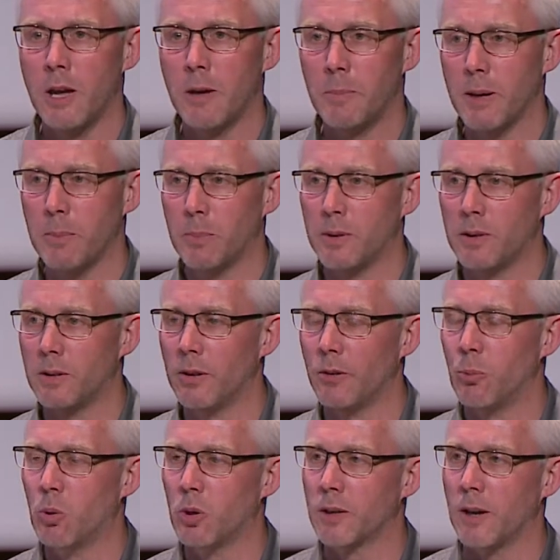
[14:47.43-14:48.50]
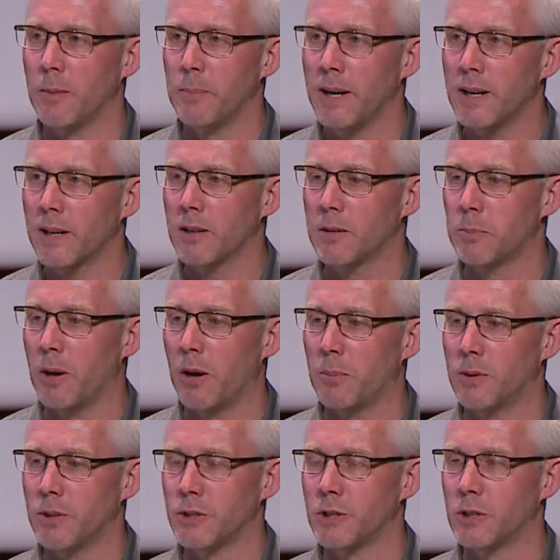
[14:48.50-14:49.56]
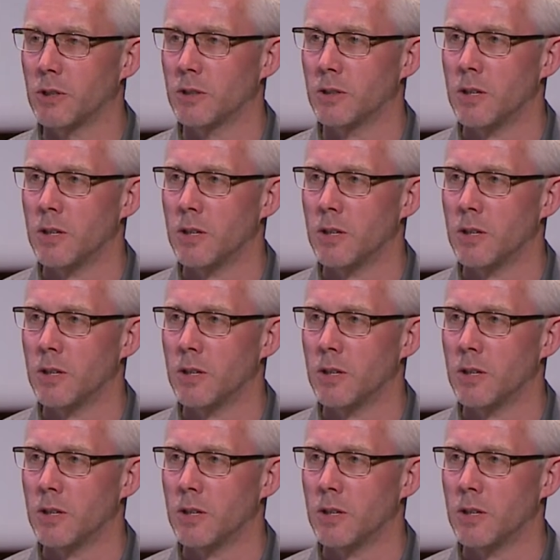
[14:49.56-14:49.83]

what a medical publisher